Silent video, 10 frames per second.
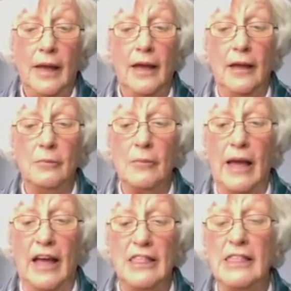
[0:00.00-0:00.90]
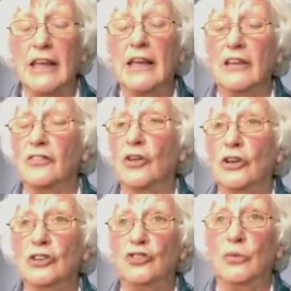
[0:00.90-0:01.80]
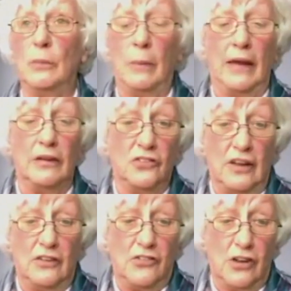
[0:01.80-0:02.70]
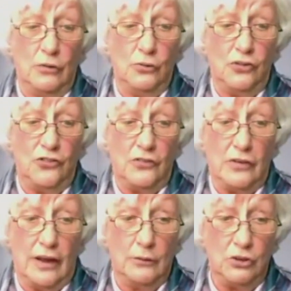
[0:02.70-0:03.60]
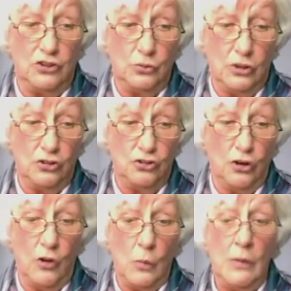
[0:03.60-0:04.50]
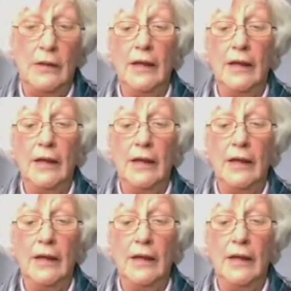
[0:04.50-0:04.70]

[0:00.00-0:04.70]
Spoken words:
I think it's going to impact internal auditors and how we do our job.